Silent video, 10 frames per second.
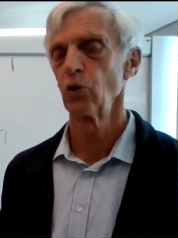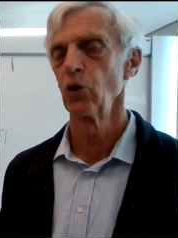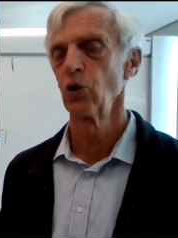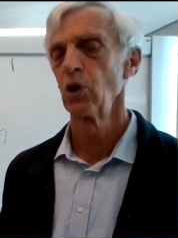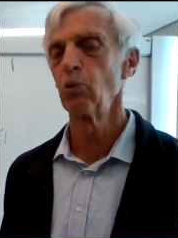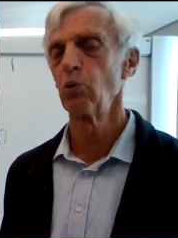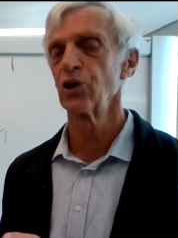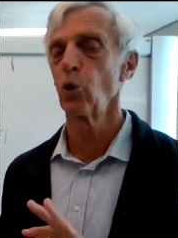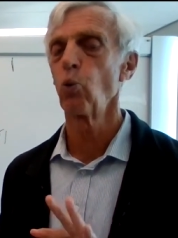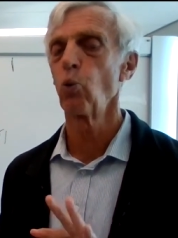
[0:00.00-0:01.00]
So we
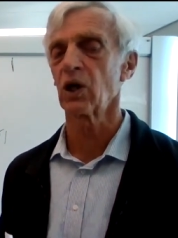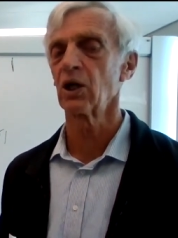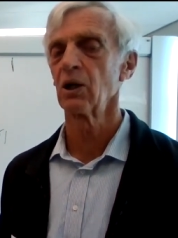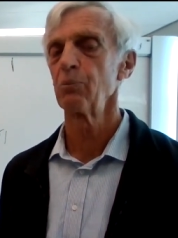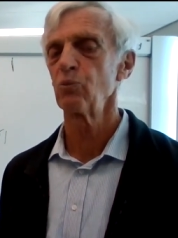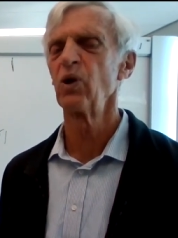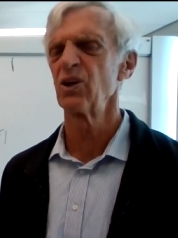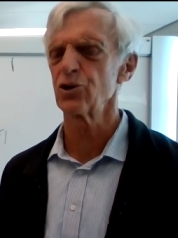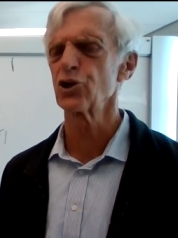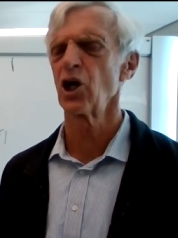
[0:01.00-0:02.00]
want to know what
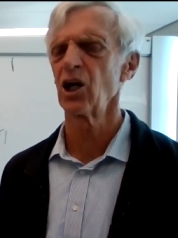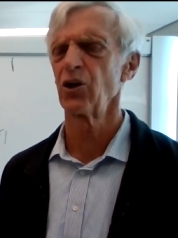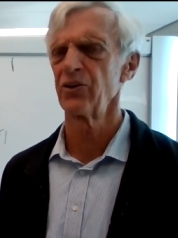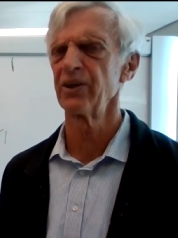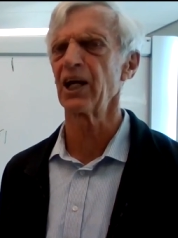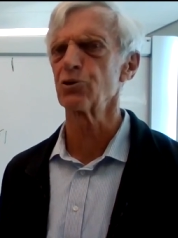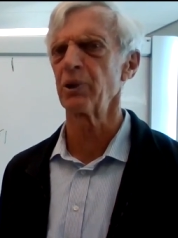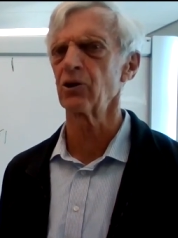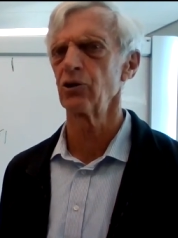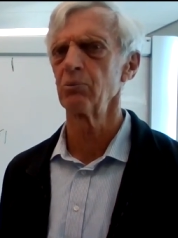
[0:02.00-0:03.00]
where is a child on
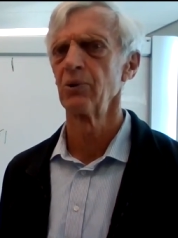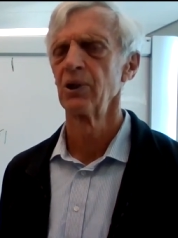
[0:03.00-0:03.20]
that spectrum.